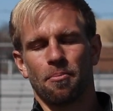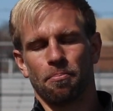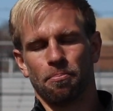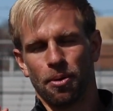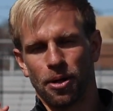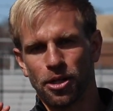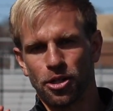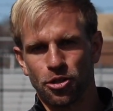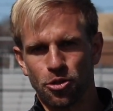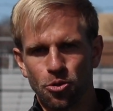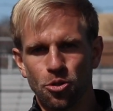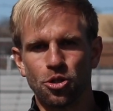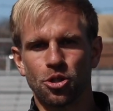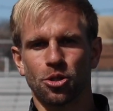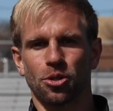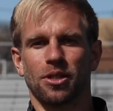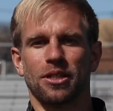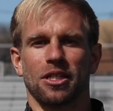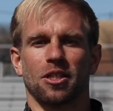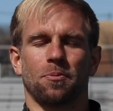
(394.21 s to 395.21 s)
But
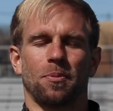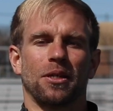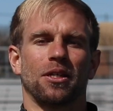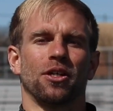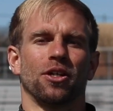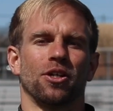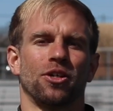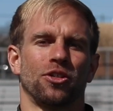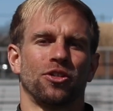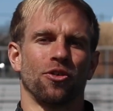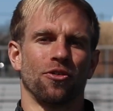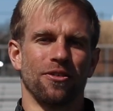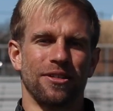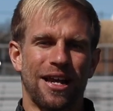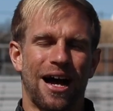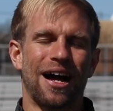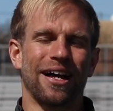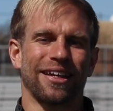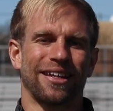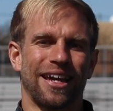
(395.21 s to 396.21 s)
usually it's because you're
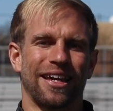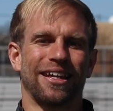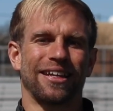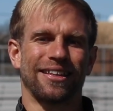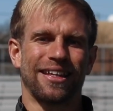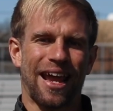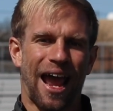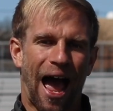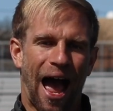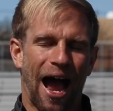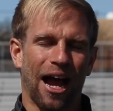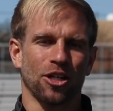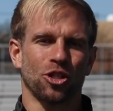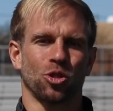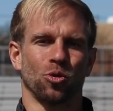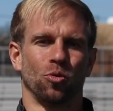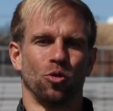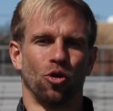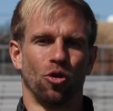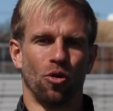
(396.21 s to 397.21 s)
not getting the
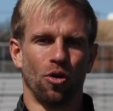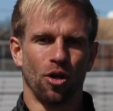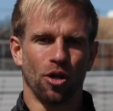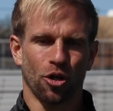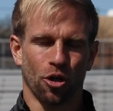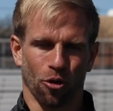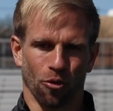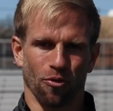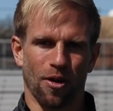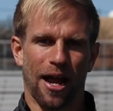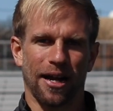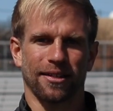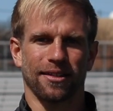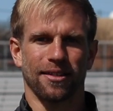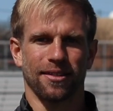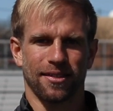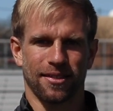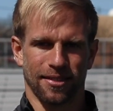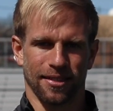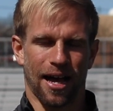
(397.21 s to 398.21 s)
actual correct
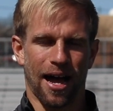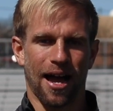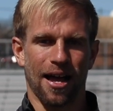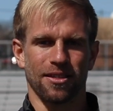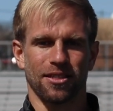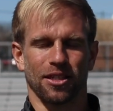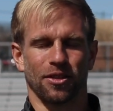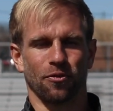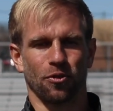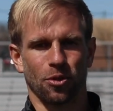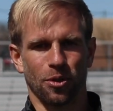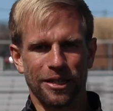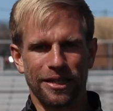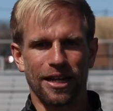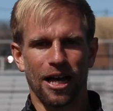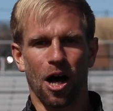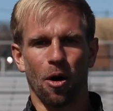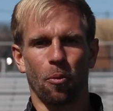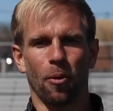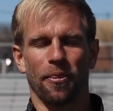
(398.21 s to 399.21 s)
size. And if you need
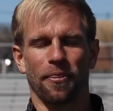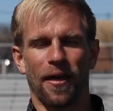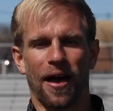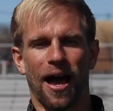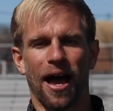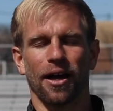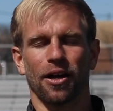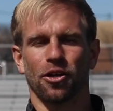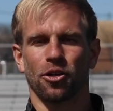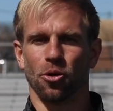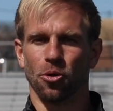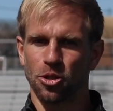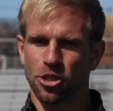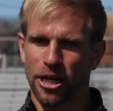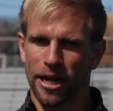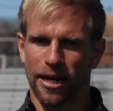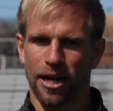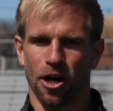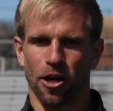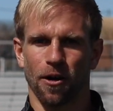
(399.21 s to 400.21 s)
help with that, go
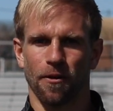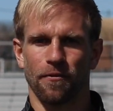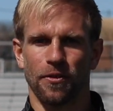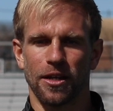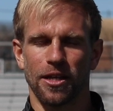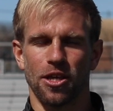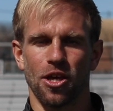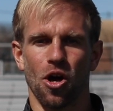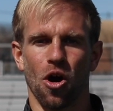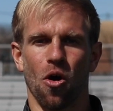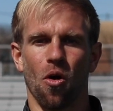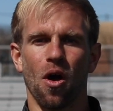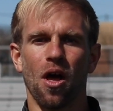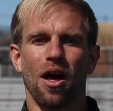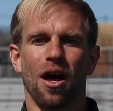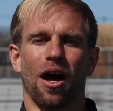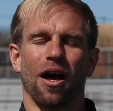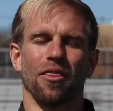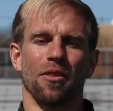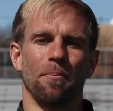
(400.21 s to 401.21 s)
check out our video
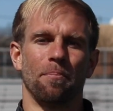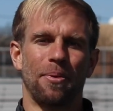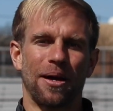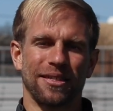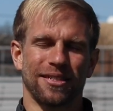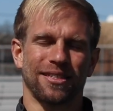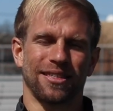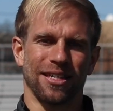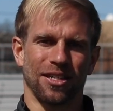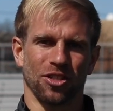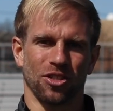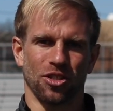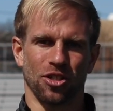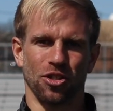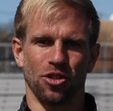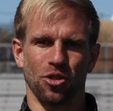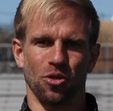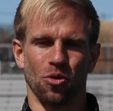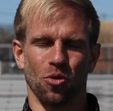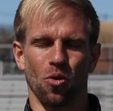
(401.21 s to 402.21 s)
on the best things
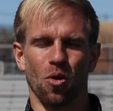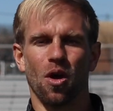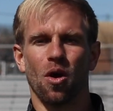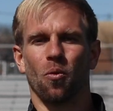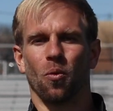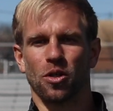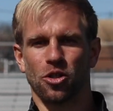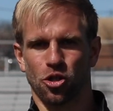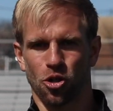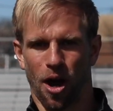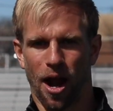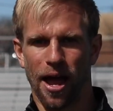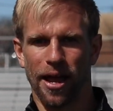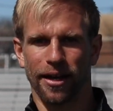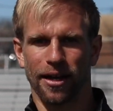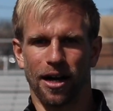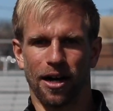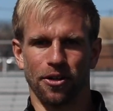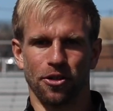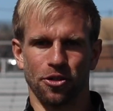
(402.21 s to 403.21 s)
to do when trying
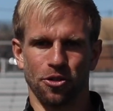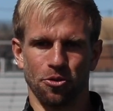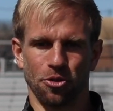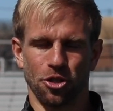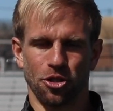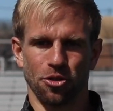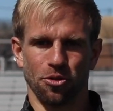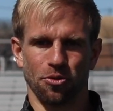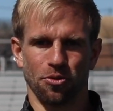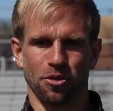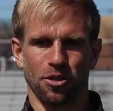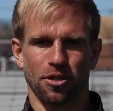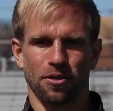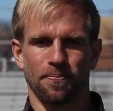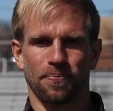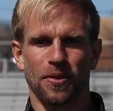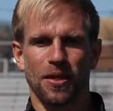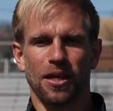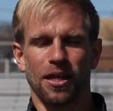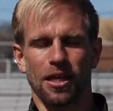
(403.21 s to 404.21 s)
on new shoes.
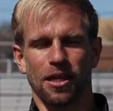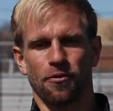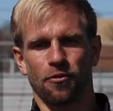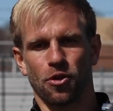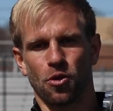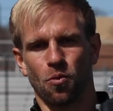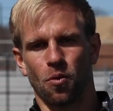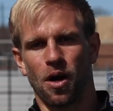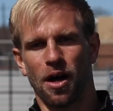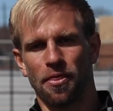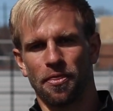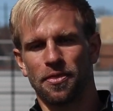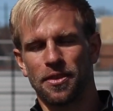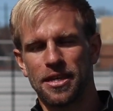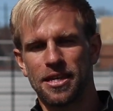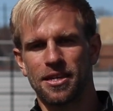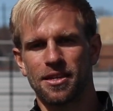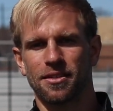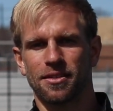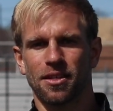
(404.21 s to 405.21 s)
If you want
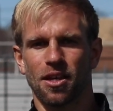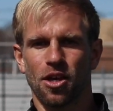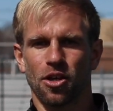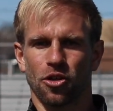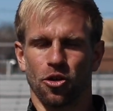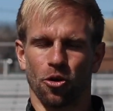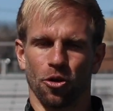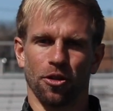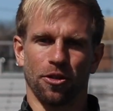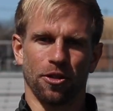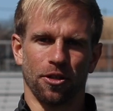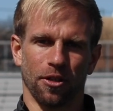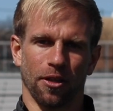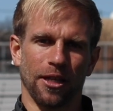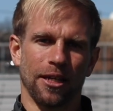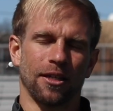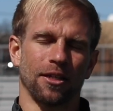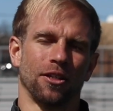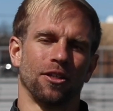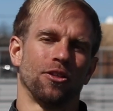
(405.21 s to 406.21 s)
these, go to the
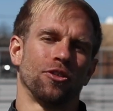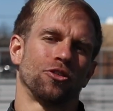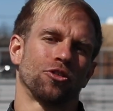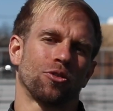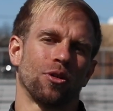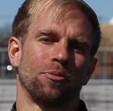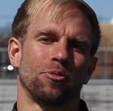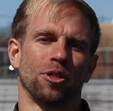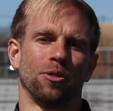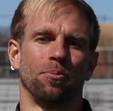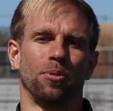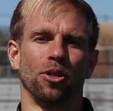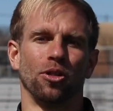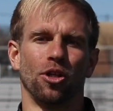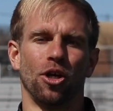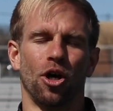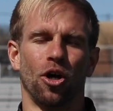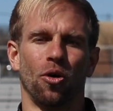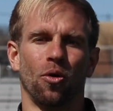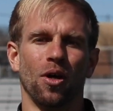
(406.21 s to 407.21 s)
link in the description
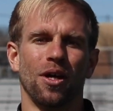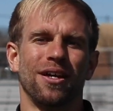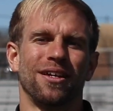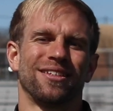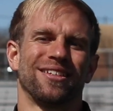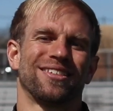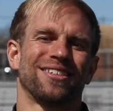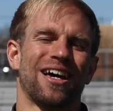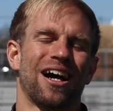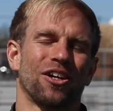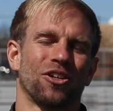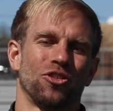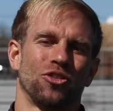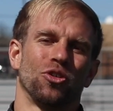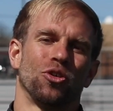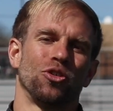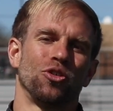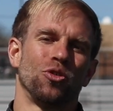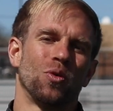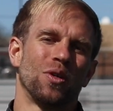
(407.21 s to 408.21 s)
below to
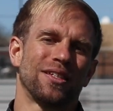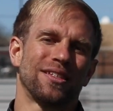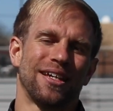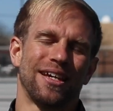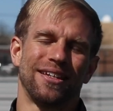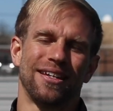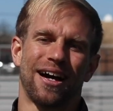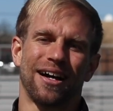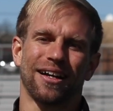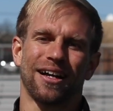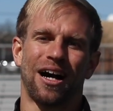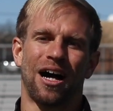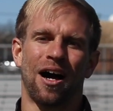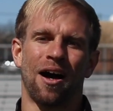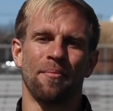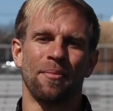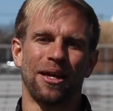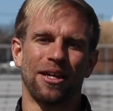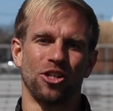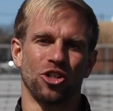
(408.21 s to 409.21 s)

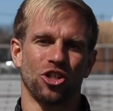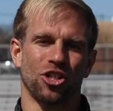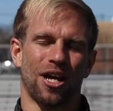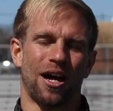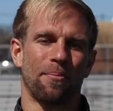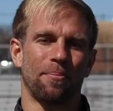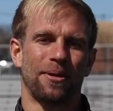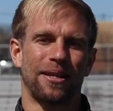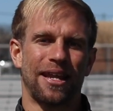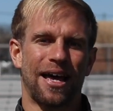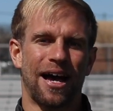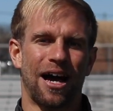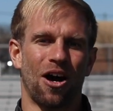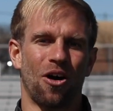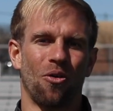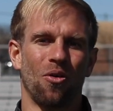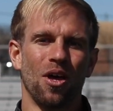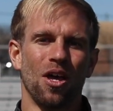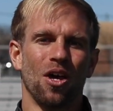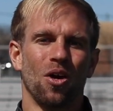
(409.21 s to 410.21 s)
soccerzoneusa.com and shop
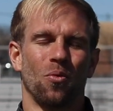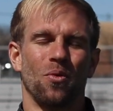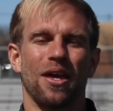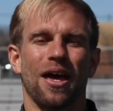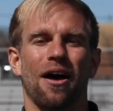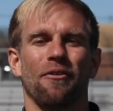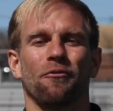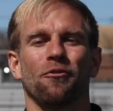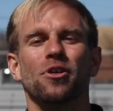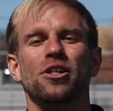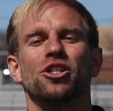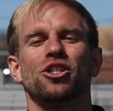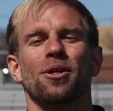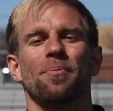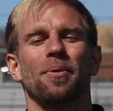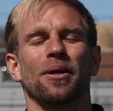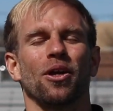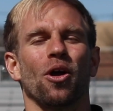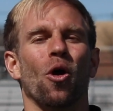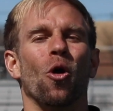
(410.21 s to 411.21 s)
now. We have free
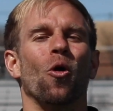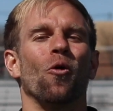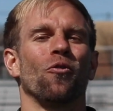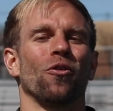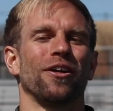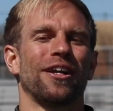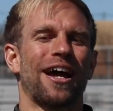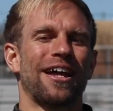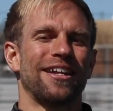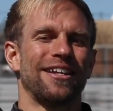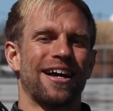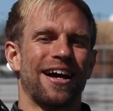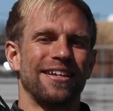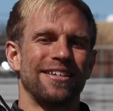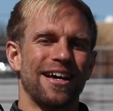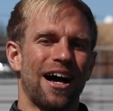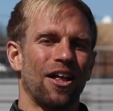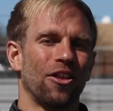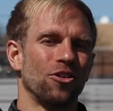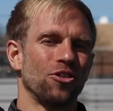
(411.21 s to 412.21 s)
shipping over
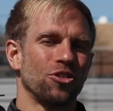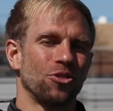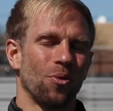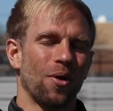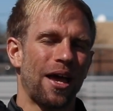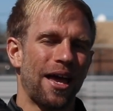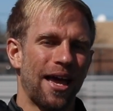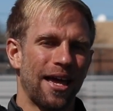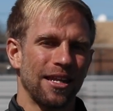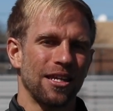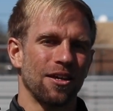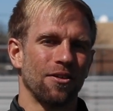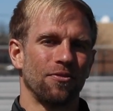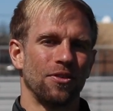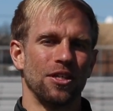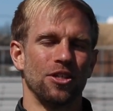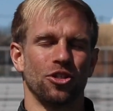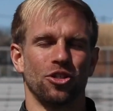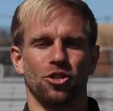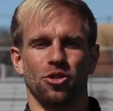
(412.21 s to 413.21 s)
$99, so any of
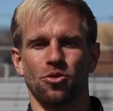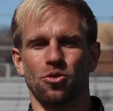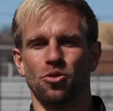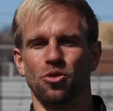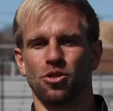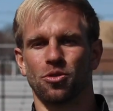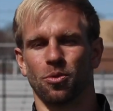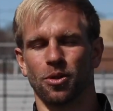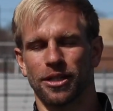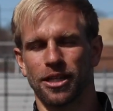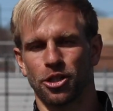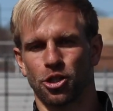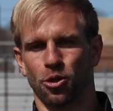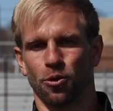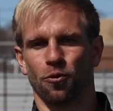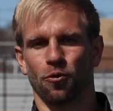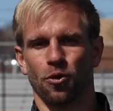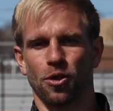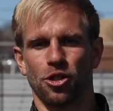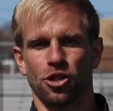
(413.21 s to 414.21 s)
these shoes will get you
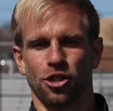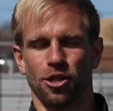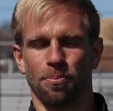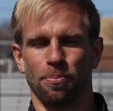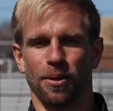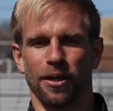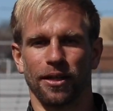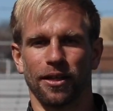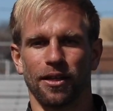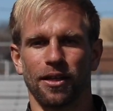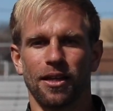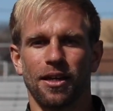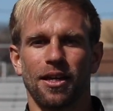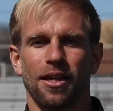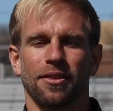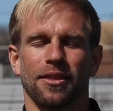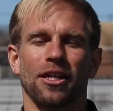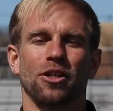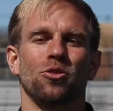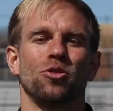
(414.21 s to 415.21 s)
free shipping.
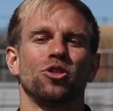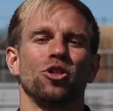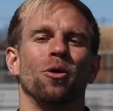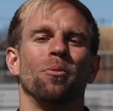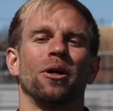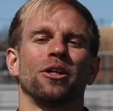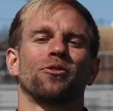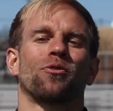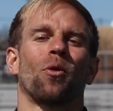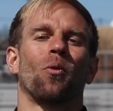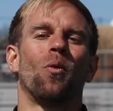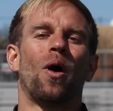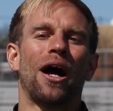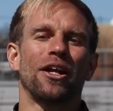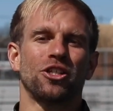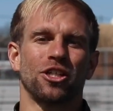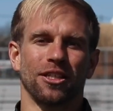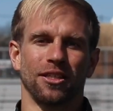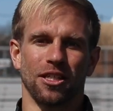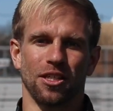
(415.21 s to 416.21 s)
Thank you so much for
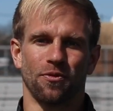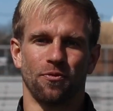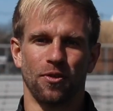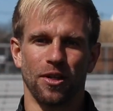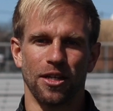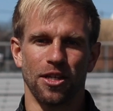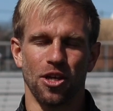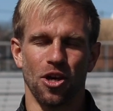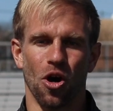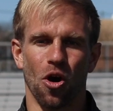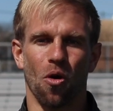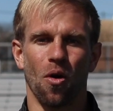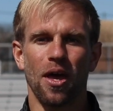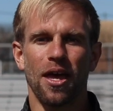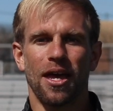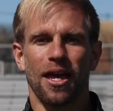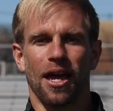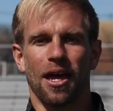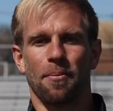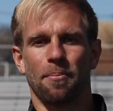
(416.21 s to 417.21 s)
watching this video,
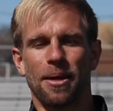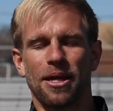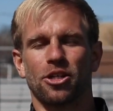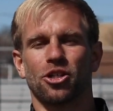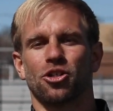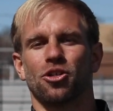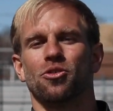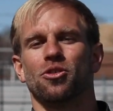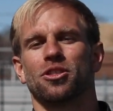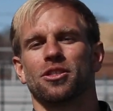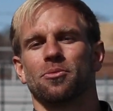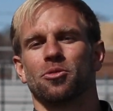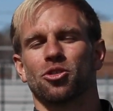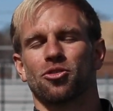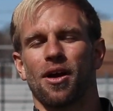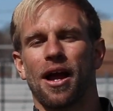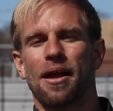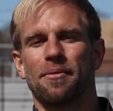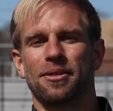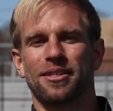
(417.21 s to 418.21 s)
and make sure you
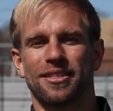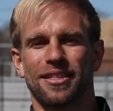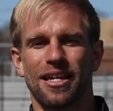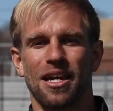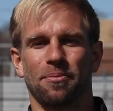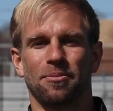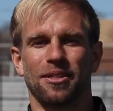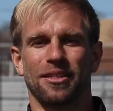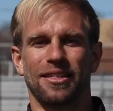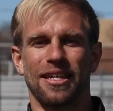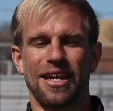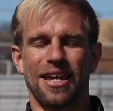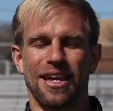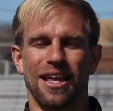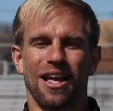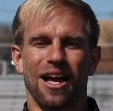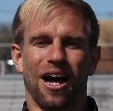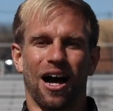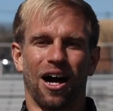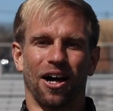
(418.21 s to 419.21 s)
subscribe to stay up to date
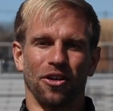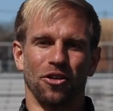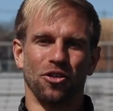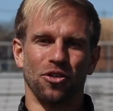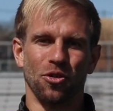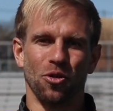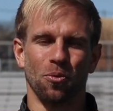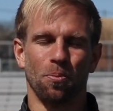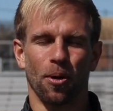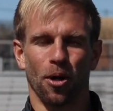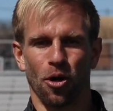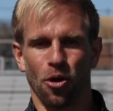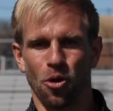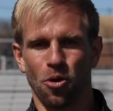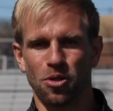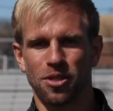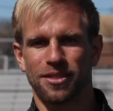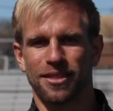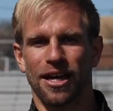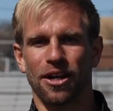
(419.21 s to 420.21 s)
on new
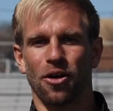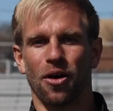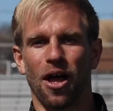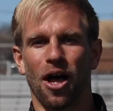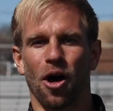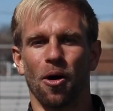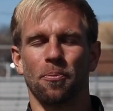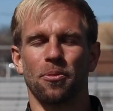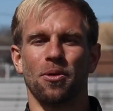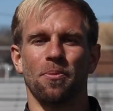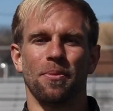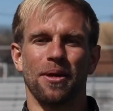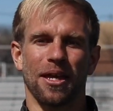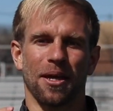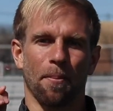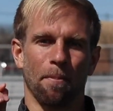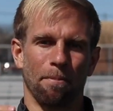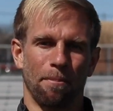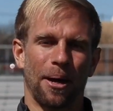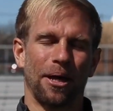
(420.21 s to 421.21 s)
posts that'll help you make
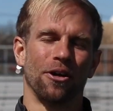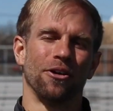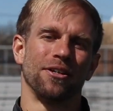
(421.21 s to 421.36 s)
better